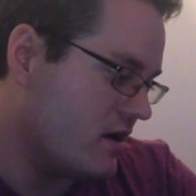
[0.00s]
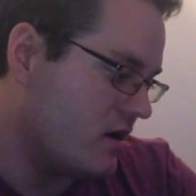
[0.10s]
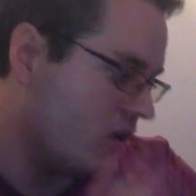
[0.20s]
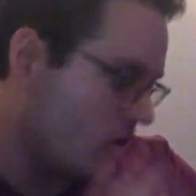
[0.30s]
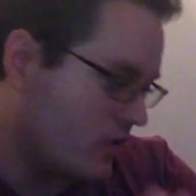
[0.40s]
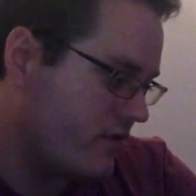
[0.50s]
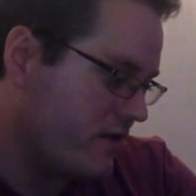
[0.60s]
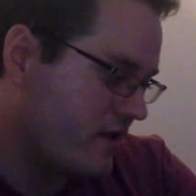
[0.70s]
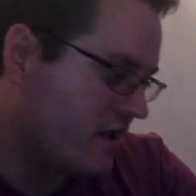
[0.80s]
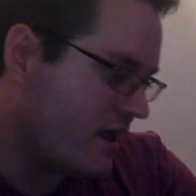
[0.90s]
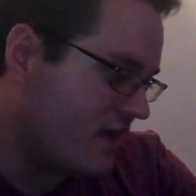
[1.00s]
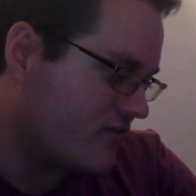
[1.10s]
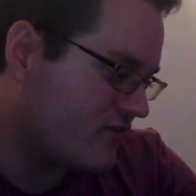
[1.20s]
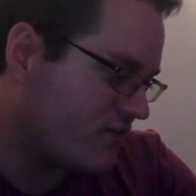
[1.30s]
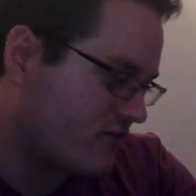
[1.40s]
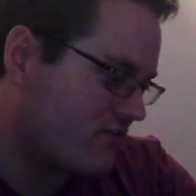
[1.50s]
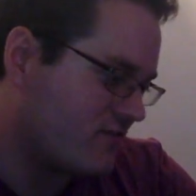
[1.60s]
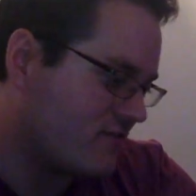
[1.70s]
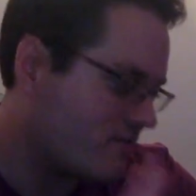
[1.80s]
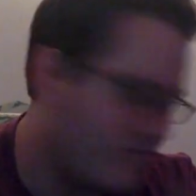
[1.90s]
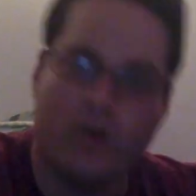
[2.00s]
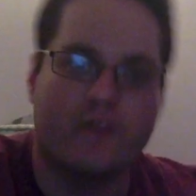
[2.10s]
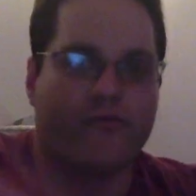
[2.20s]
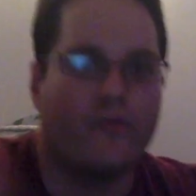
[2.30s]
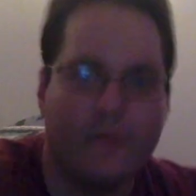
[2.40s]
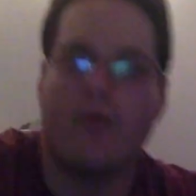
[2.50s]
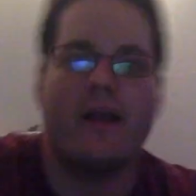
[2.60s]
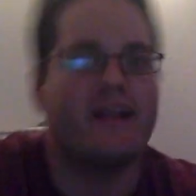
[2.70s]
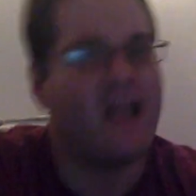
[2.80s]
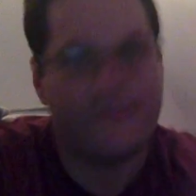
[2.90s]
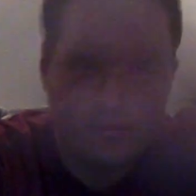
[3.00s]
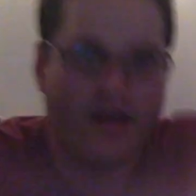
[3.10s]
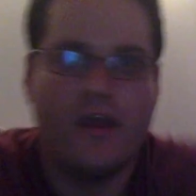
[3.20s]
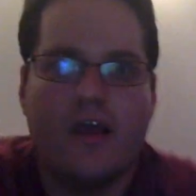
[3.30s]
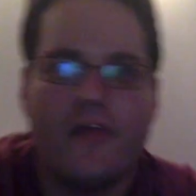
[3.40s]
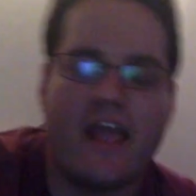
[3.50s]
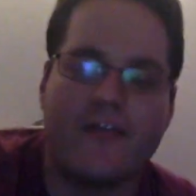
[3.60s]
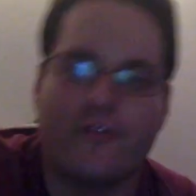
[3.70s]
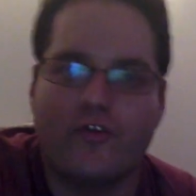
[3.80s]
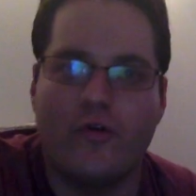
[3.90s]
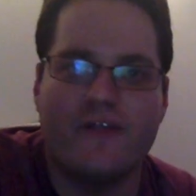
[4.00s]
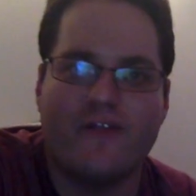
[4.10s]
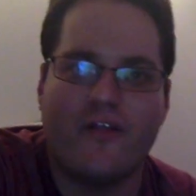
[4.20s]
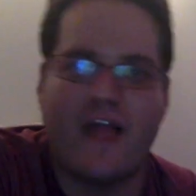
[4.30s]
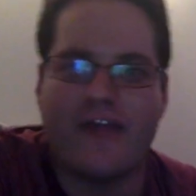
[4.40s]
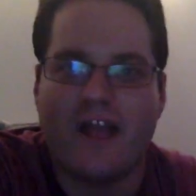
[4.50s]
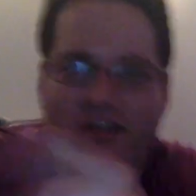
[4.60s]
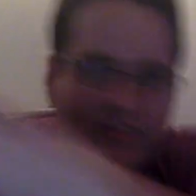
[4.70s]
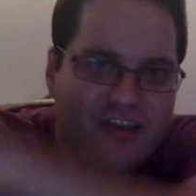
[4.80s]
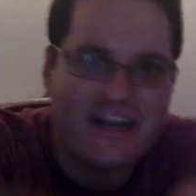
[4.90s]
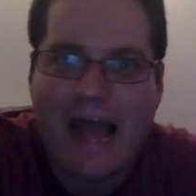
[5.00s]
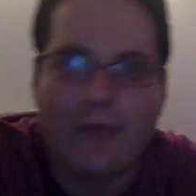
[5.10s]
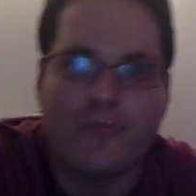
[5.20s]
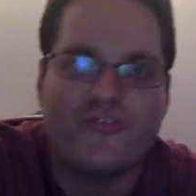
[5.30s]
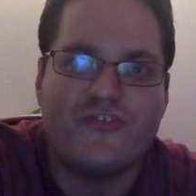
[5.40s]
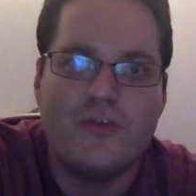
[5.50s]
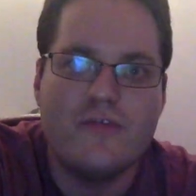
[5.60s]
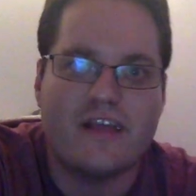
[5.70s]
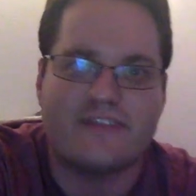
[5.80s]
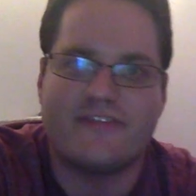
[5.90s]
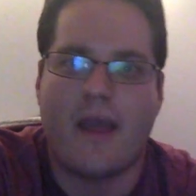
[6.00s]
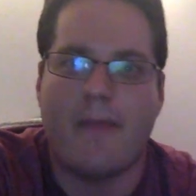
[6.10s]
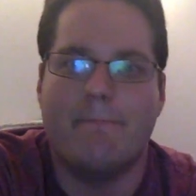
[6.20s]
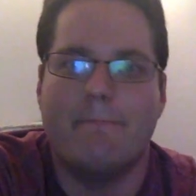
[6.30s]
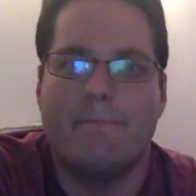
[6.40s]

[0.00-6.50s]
Oh, it's just wonderful. All right, guys. Thanks for tuning in for live reaction, and I will see you next time.